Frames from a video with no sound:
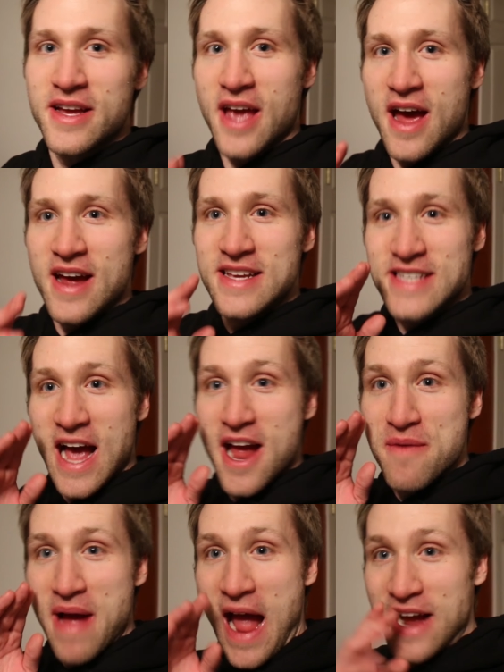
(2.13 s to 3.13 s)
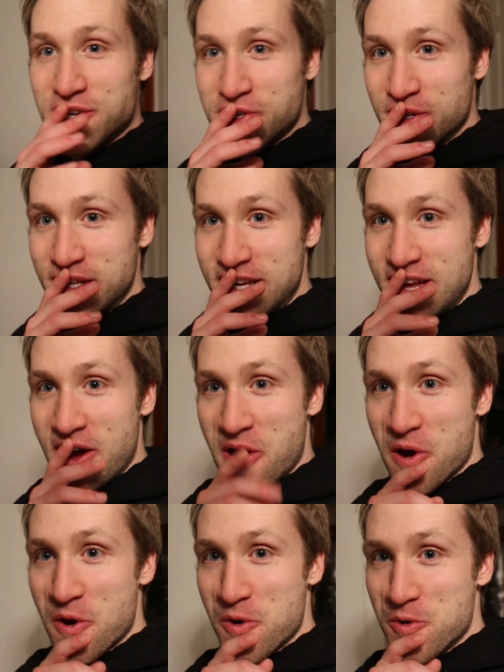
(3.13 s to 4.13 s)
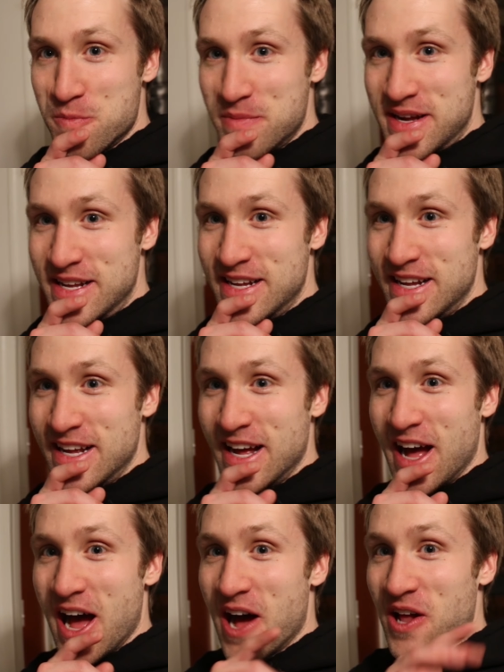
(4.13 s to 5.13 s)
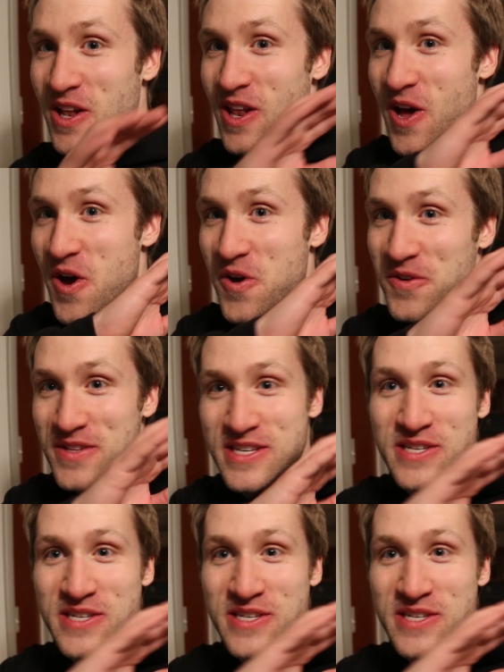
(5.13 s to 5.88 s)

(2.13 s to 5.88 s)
Guys, I am actually home alone.